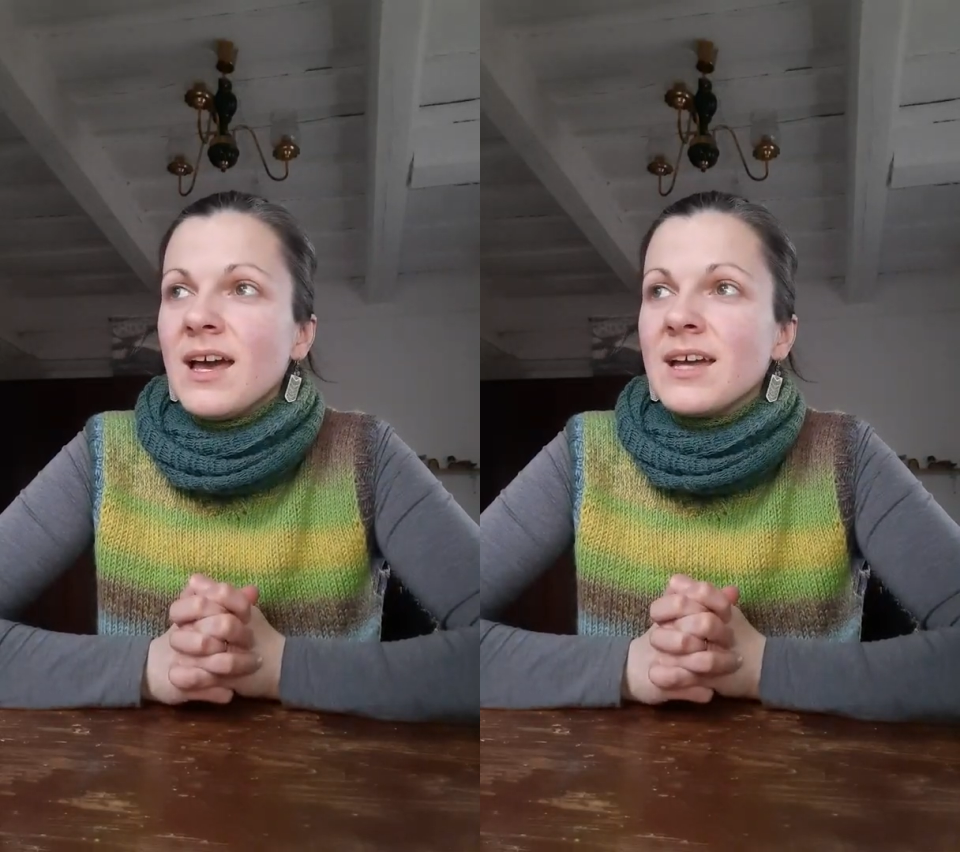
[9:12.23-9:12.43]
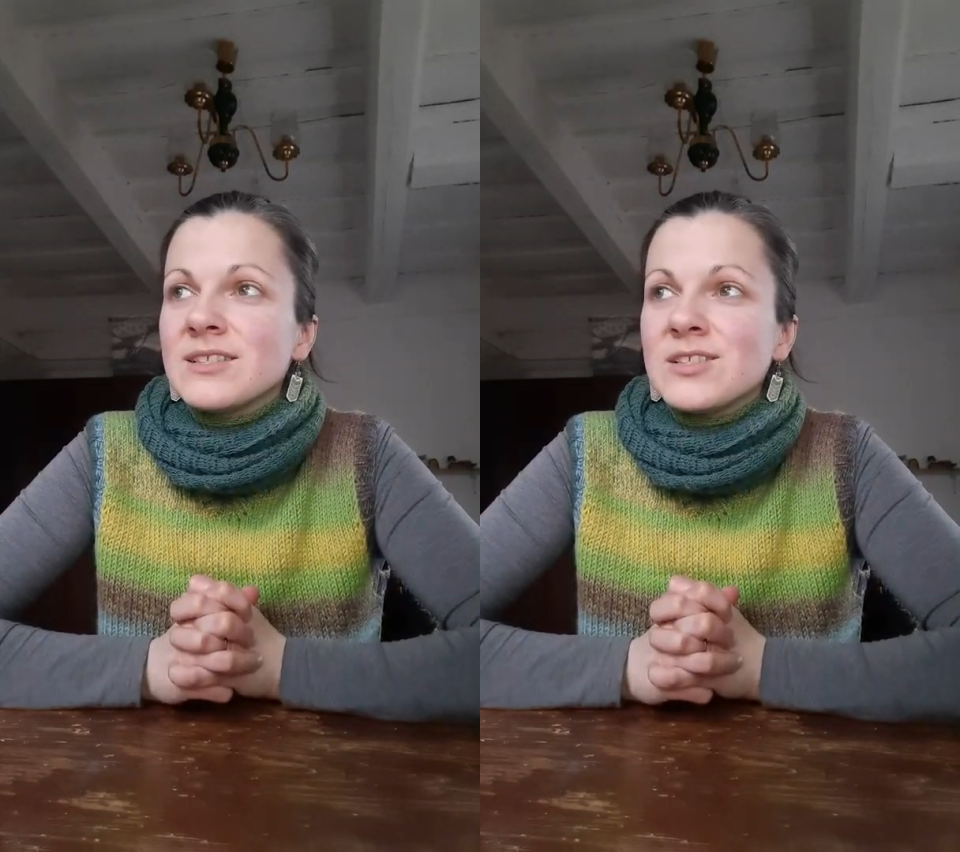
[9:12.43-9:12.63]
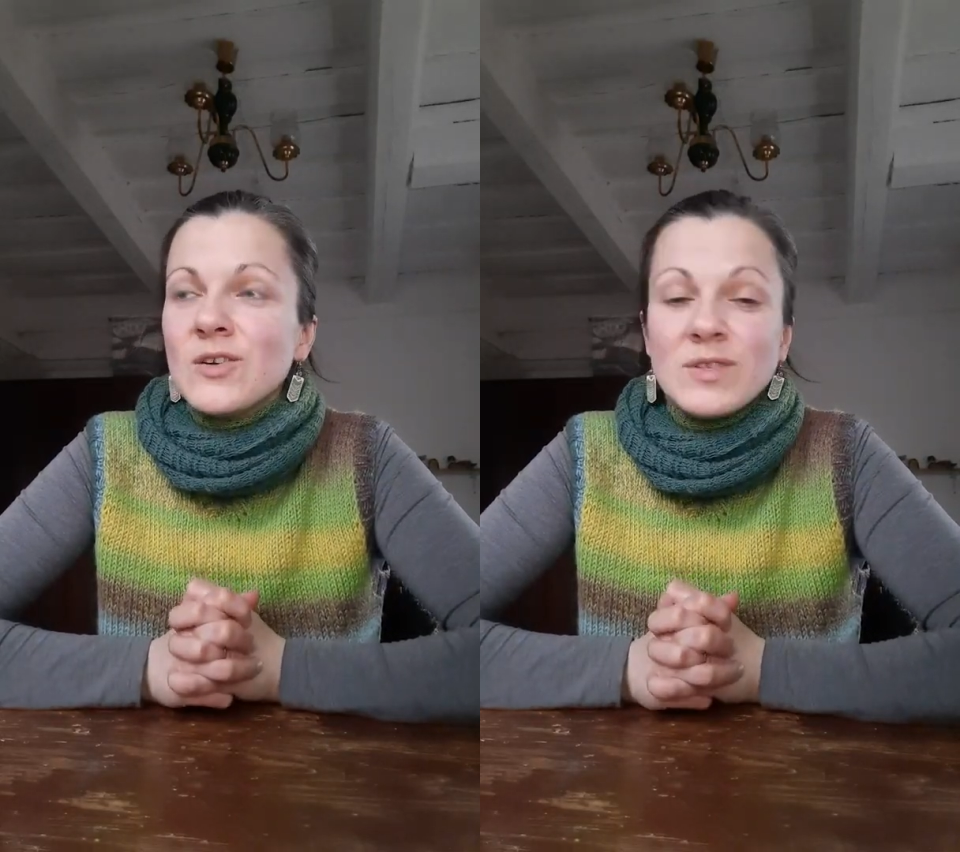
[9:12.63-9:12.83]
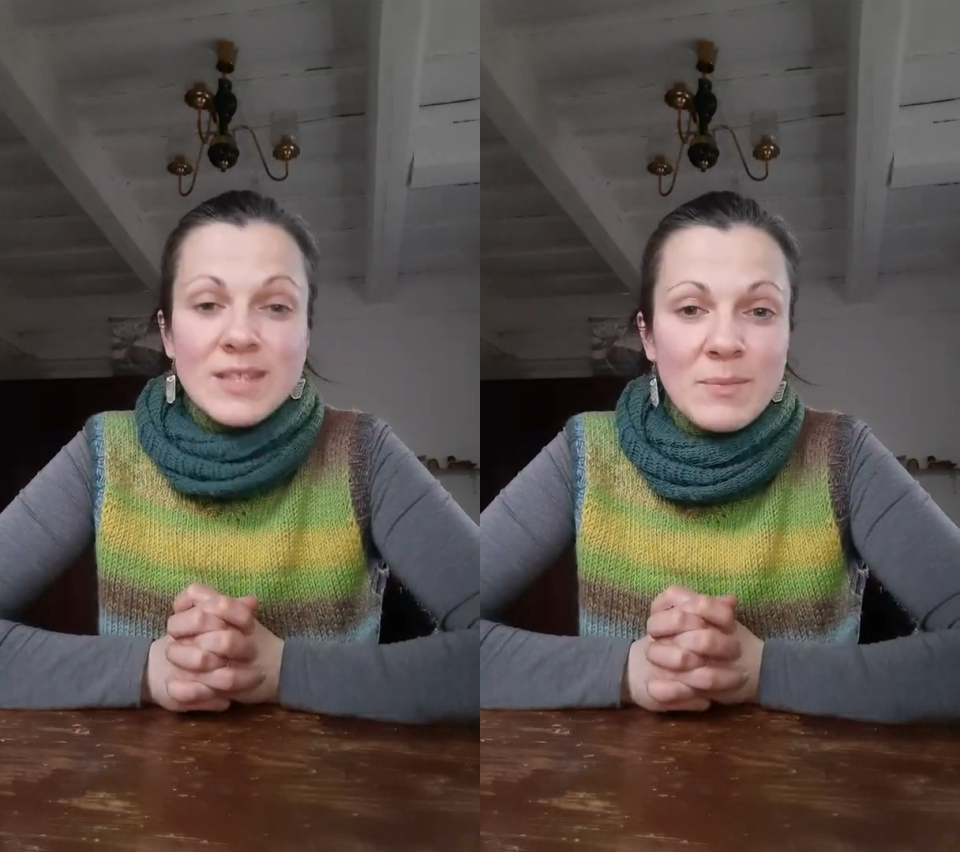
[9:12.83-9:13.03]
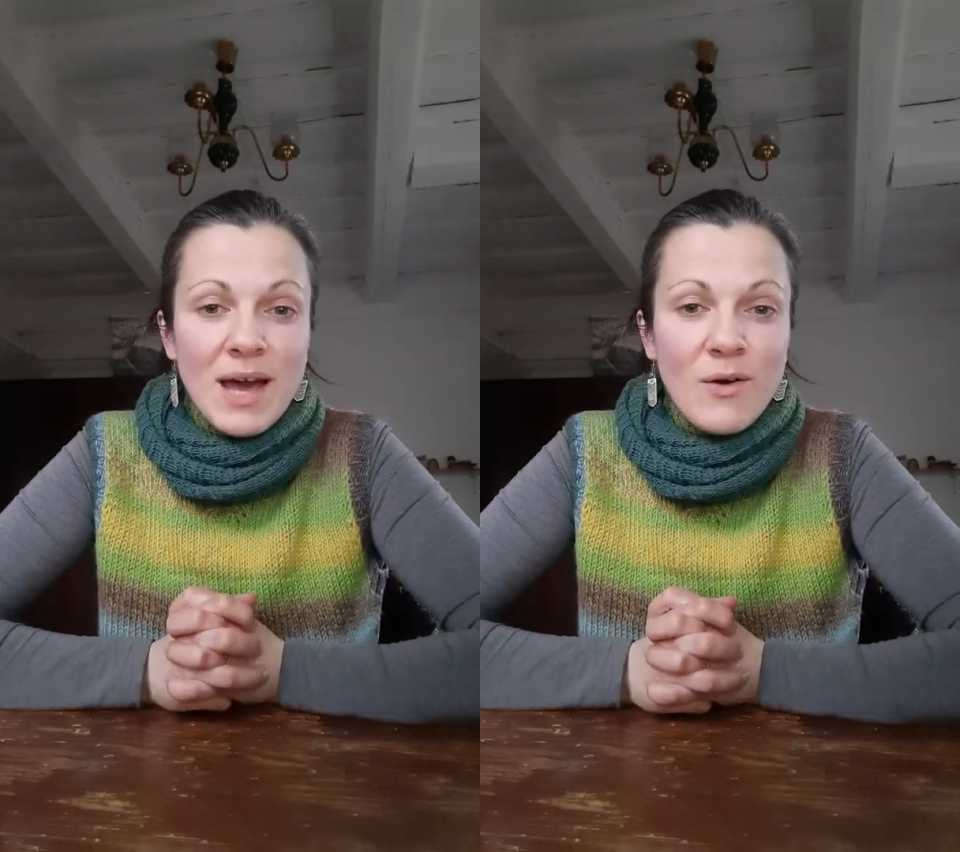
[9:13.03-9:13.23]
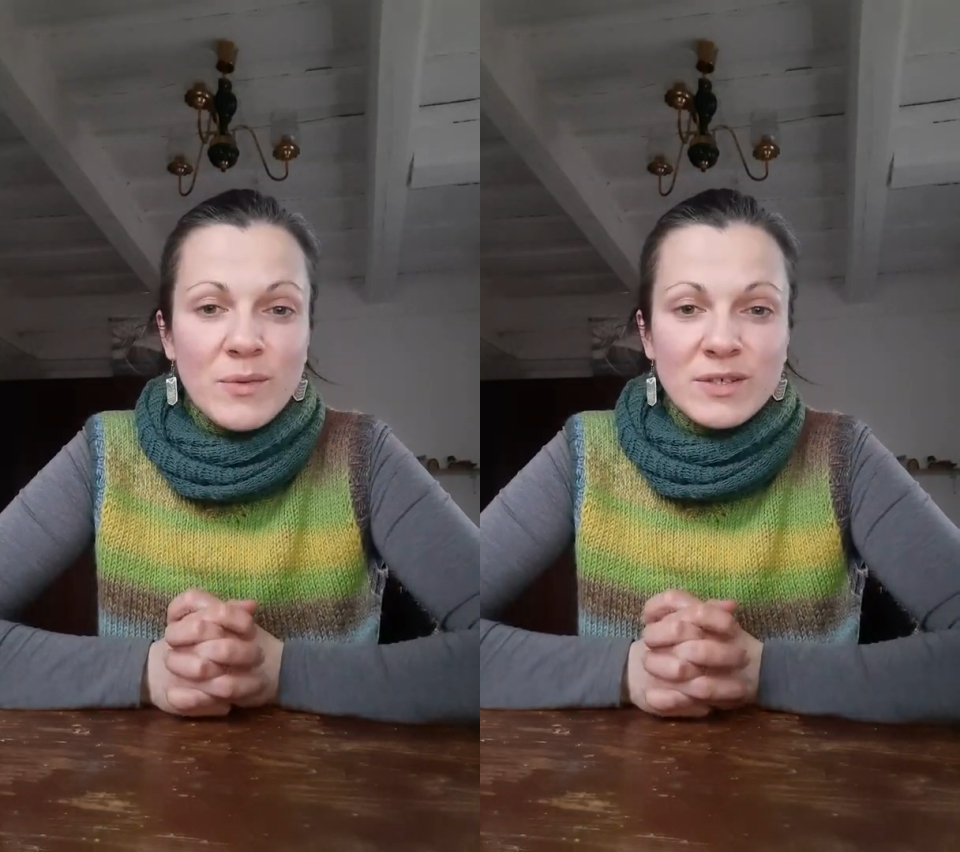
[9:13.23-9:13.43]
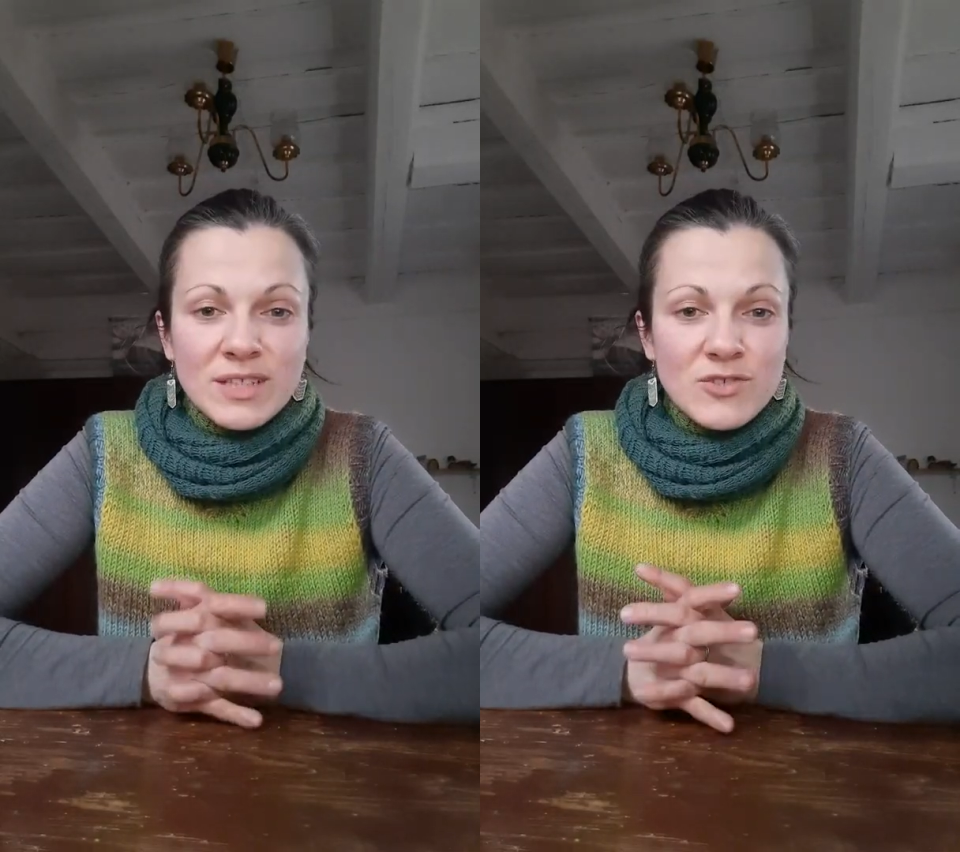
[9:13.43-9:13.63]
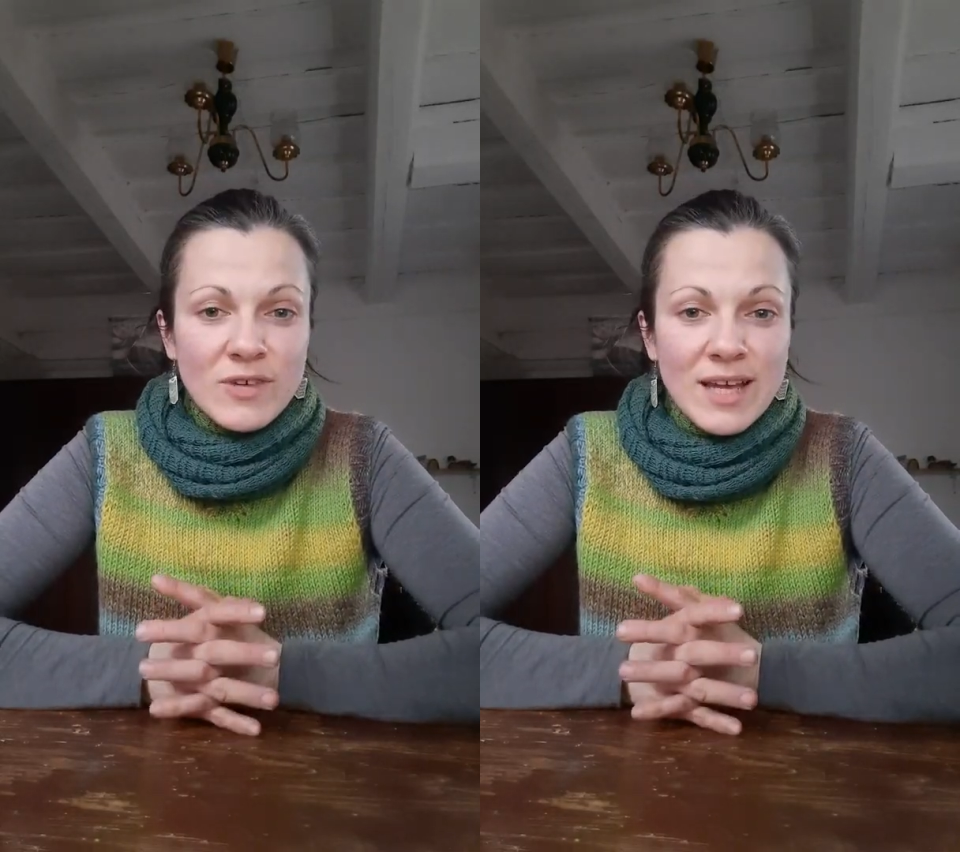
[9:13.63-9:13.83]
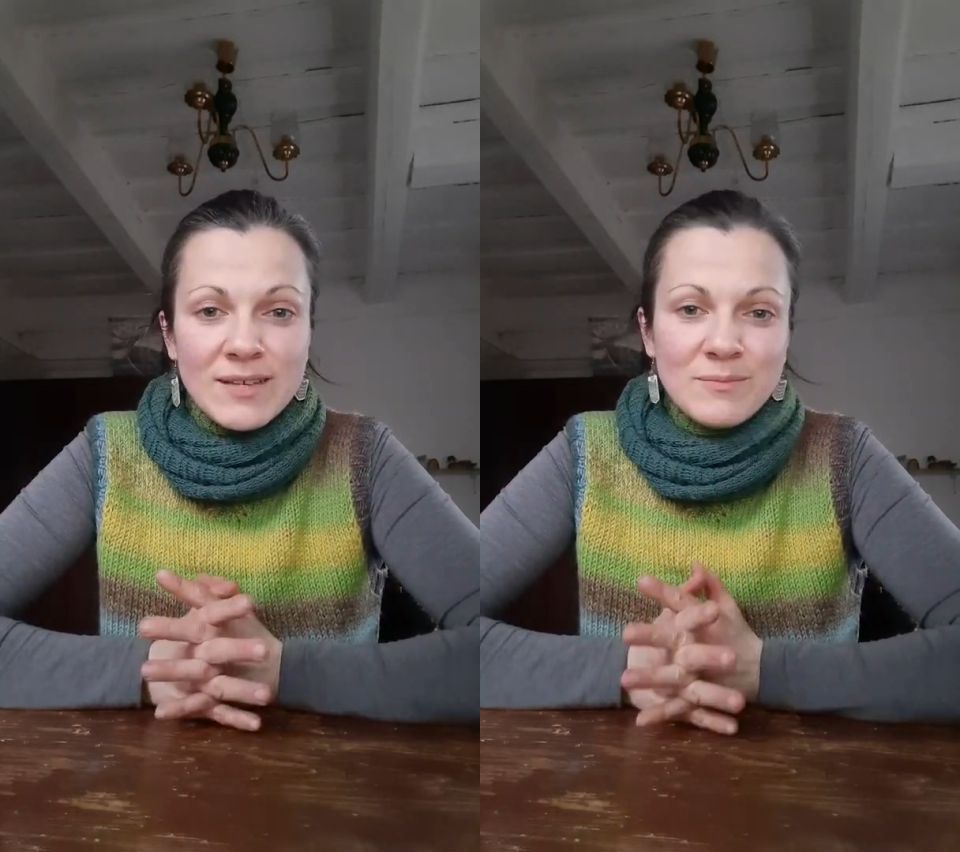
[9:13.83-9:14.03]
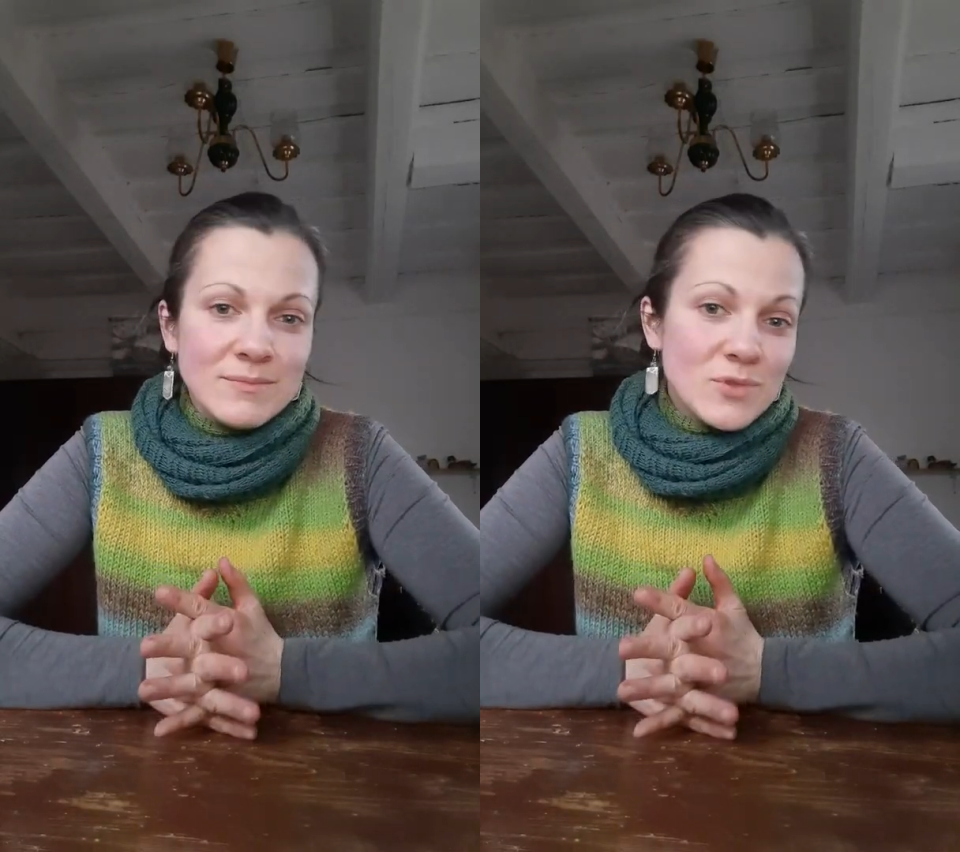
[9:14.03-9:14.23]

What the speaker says: And so somehow I'm going to try